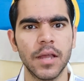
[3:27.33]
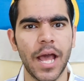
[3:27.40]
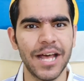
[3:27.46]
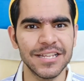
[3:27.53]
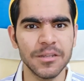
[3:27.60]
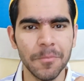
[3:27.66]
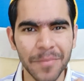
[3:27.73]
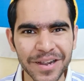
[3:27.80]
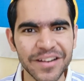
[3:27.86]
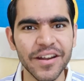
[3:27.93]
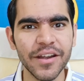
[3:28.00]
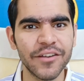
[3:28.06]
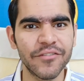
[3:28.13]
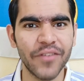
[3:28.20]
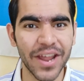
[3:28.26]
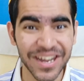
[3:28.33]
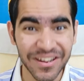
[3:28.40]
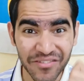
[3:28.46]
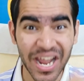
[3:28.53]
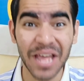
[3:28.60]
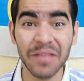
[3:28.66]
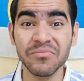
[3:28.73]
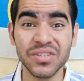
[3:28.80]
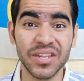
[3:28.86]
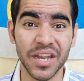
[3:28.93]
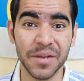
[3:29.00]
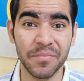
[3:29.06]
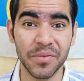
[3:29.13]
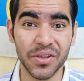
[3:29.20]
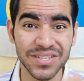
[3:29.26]
As a Madrid fan, even I am
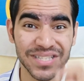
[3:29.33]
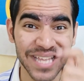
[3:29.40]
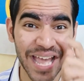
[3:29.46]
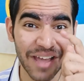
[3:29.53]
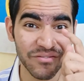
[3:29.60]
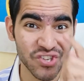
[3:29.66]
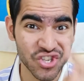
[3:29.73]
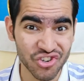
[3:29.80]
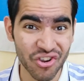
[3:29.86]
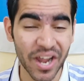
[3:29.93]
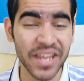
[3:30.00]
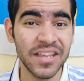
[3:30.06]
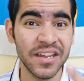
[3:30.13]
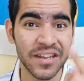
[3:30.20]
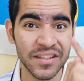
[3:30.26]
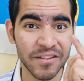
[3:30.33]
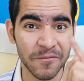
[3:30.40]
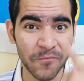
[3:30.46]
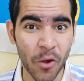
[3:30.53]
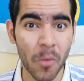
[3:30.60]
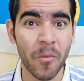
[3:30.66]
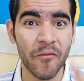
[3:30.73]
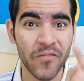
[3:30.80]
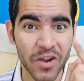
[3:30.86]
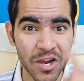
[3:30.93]
scared because they have a striker in the form of